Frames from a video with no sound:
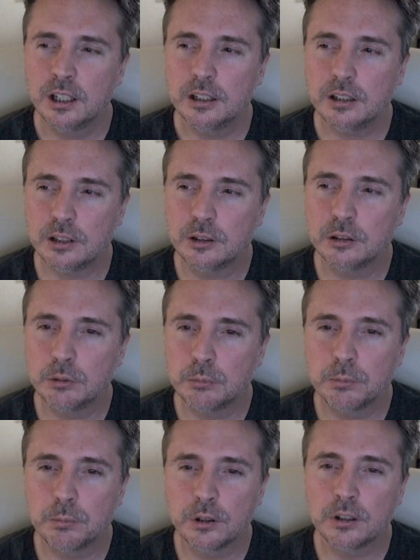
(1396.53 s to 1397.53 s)
I do
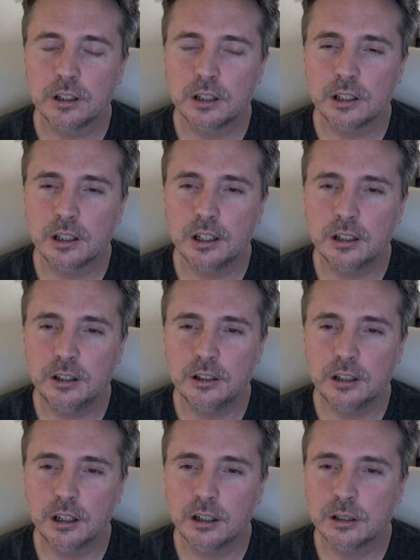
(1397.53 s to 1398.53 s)
remember
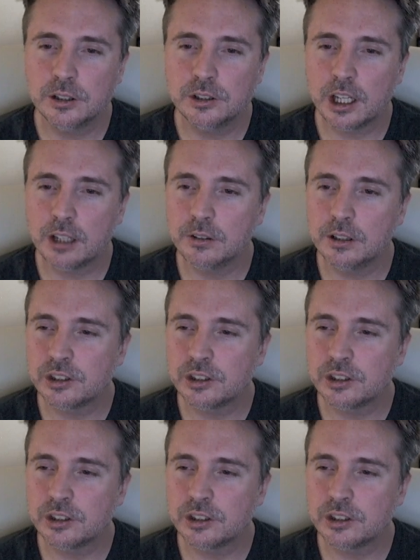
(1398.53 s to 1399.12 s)
always having